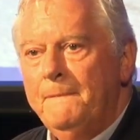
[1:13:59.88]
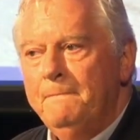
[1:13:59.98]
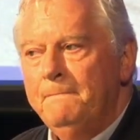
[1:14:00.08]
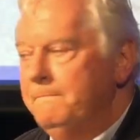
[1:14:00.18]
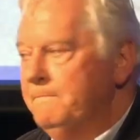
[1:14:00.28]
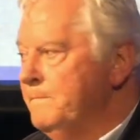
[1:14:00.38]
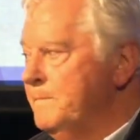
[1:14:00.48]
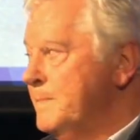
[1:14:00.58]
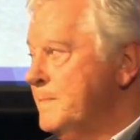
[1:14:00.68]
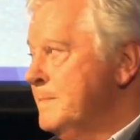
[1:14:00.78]
With hindsight,
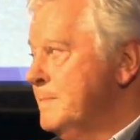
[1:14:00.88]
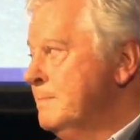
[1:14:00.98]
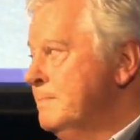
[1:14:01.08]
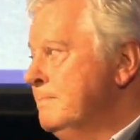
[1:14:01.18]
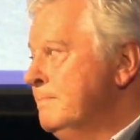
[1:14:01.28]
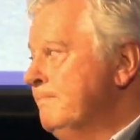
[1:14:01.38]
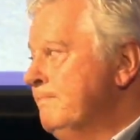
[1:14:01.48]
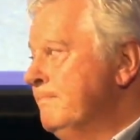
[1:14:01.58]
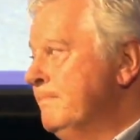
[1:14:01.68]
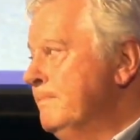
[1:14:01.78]
you needed
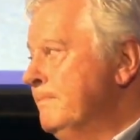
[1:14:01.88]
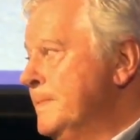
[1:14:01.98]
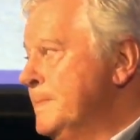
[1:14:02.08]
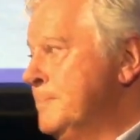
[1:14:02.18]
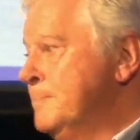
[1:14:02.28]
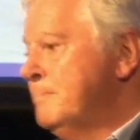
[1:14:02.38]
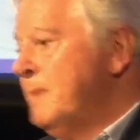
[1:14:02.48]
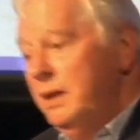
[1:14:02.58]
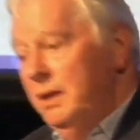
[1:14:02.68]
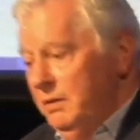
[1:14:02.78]
the Barnard era to
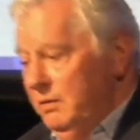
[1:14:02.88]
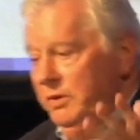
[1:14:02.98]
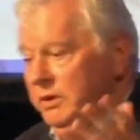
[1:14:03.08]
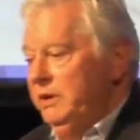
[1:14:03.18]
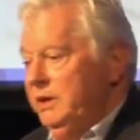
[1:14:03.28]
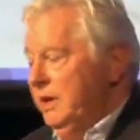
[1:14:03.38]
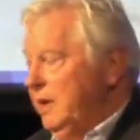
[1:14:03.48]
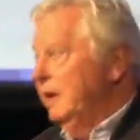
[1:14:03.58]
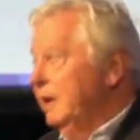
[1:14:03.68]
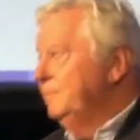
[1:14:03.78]
happen. We needed a kick.